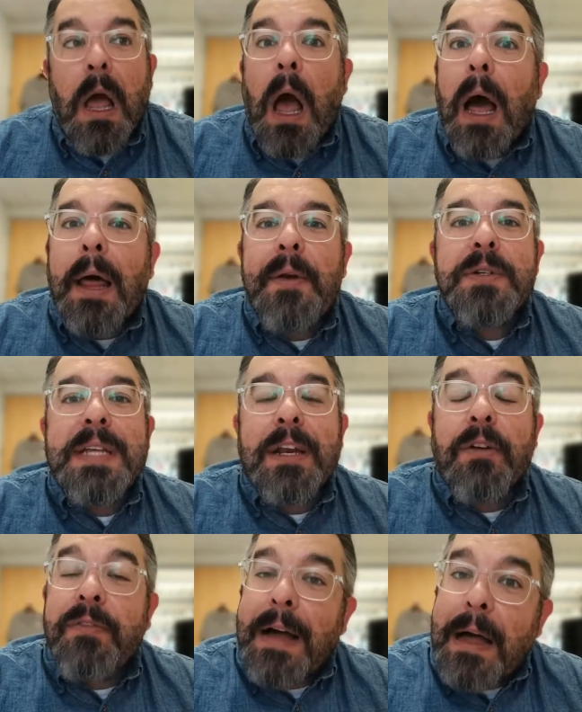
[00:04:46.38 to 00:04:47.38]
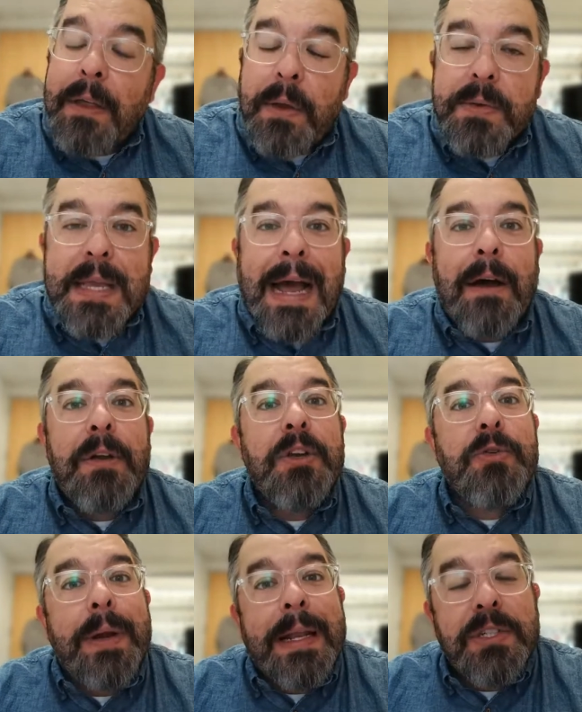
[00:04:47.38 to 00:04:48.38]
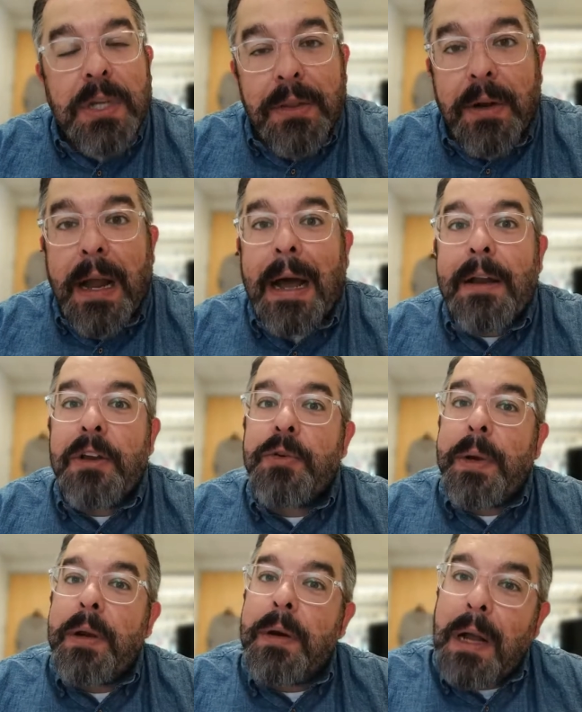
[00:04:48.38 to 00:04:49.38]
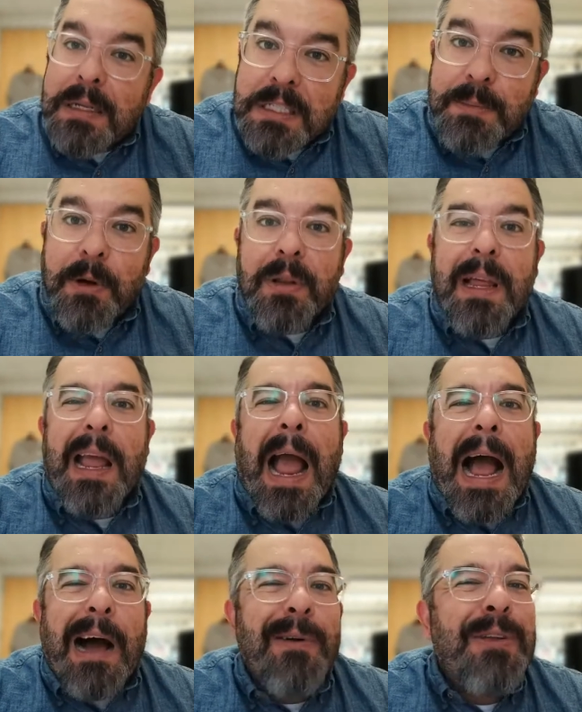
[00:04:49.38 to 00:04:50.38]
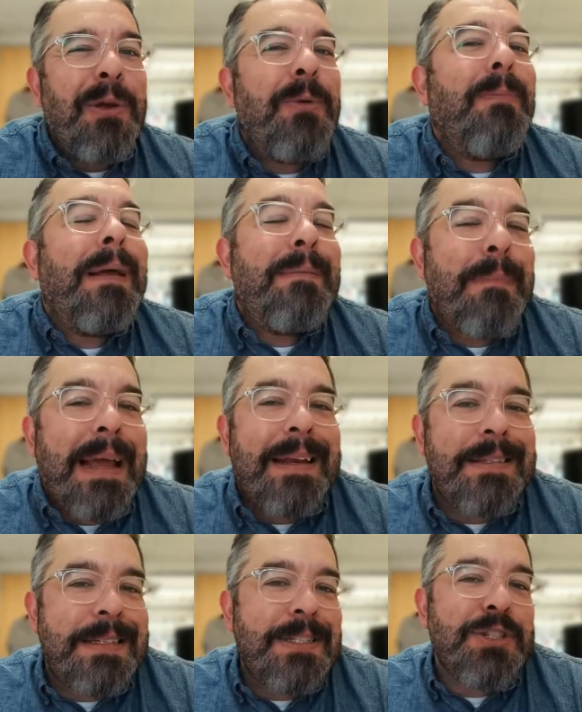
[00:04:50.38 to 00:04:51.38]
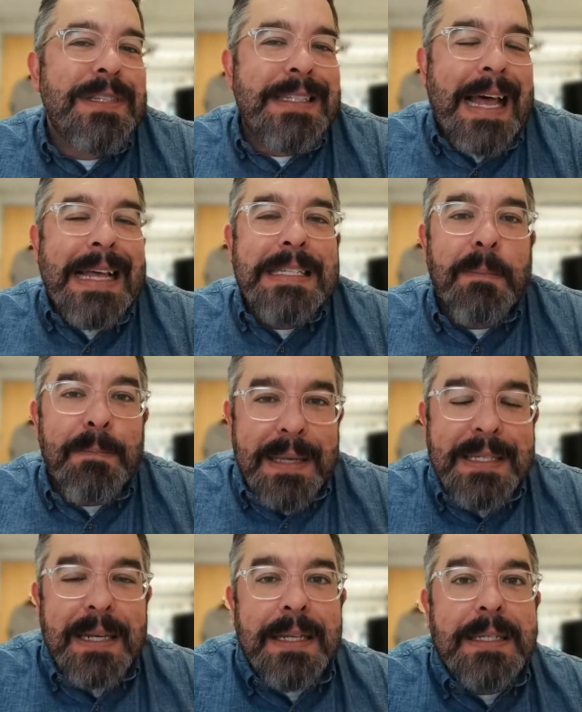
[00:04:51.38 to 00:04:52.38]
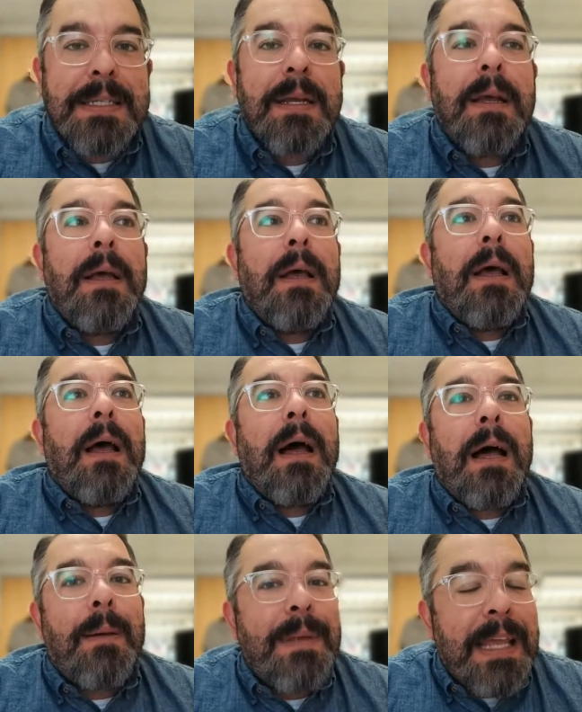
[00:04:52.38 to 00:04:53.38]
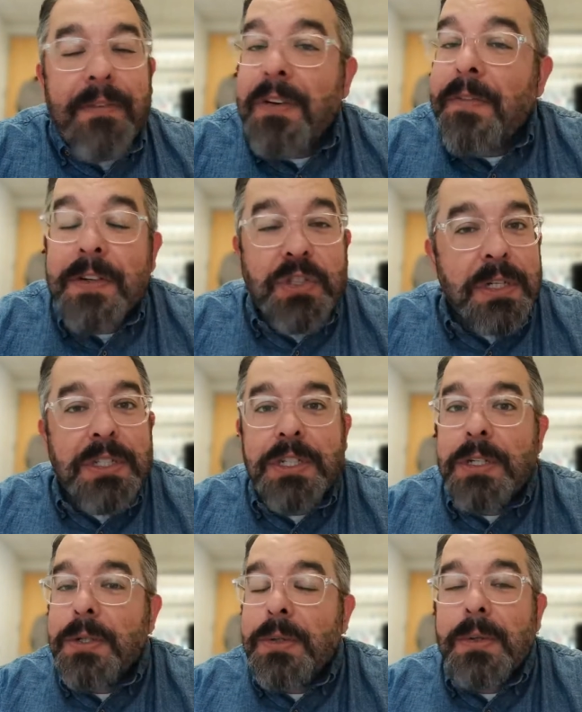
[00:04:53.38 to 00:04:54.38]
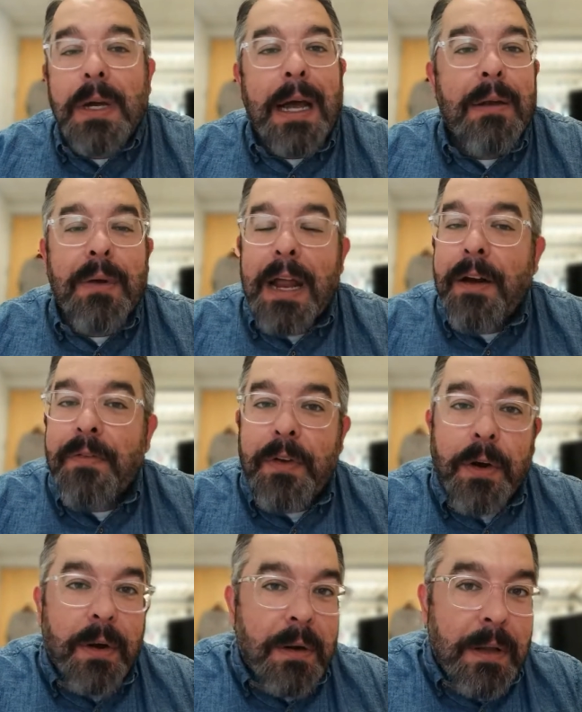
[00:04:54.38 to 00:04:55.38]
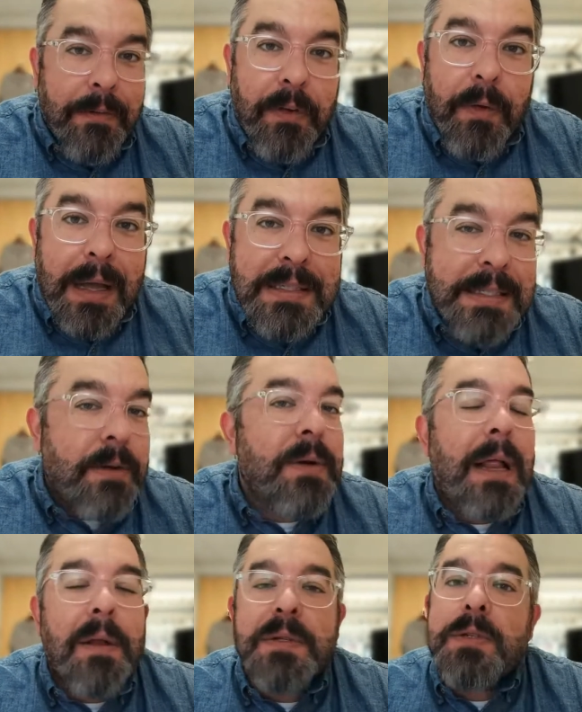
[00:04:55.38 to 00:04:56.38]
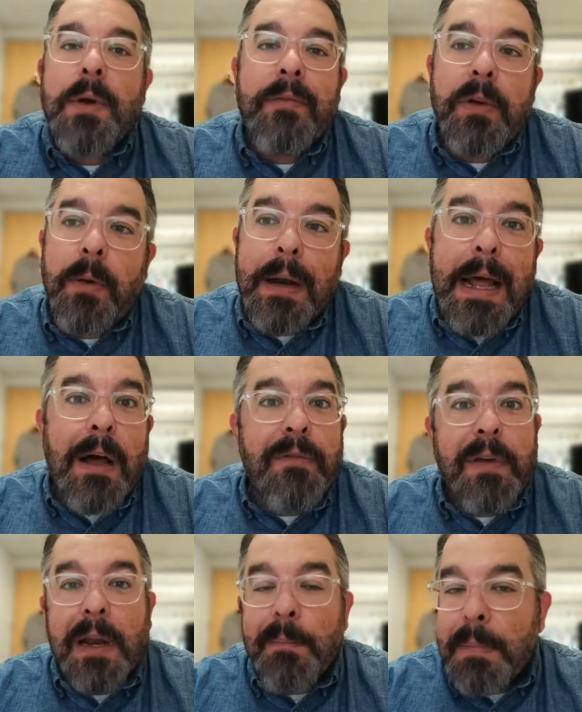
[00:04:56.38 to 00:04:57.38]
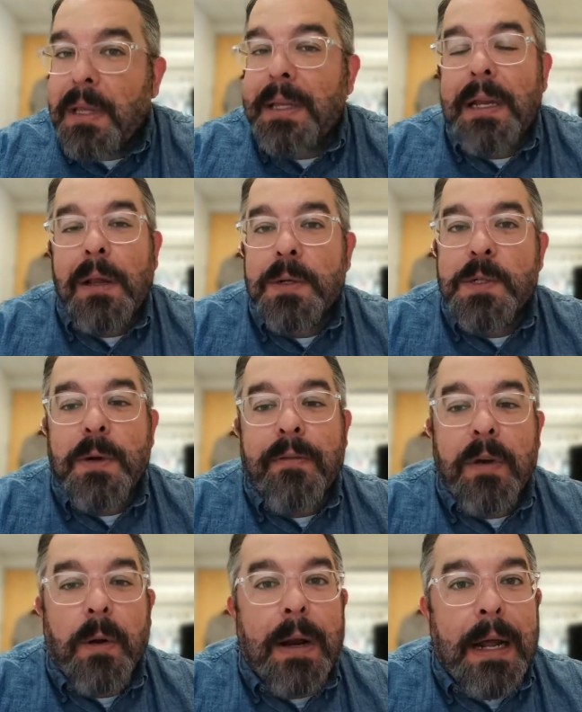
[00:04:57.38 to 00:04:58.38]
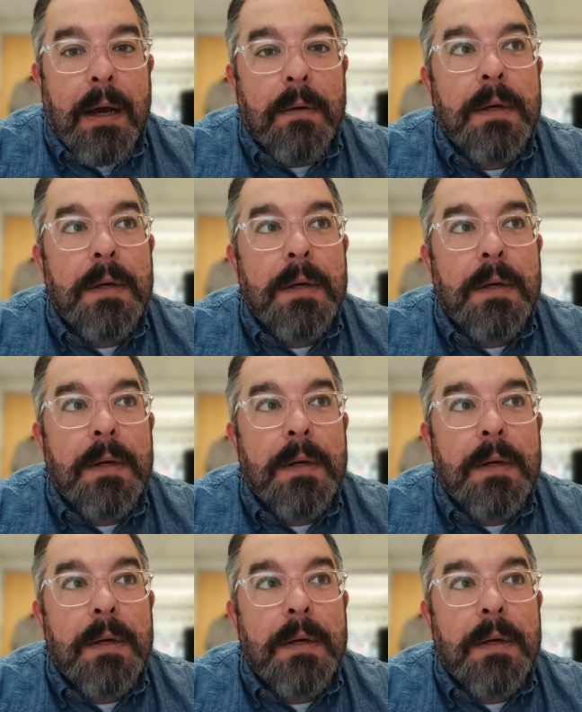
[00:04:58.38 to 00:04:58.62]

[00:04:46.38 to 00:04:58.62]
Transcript: Understand your values. How do you treat each other? How do you treat your customer? Like, how do you make decisions as a business? Even if it's just you, I don't care if you got $0 in revenue right now, if you got $1 million in revenue right now,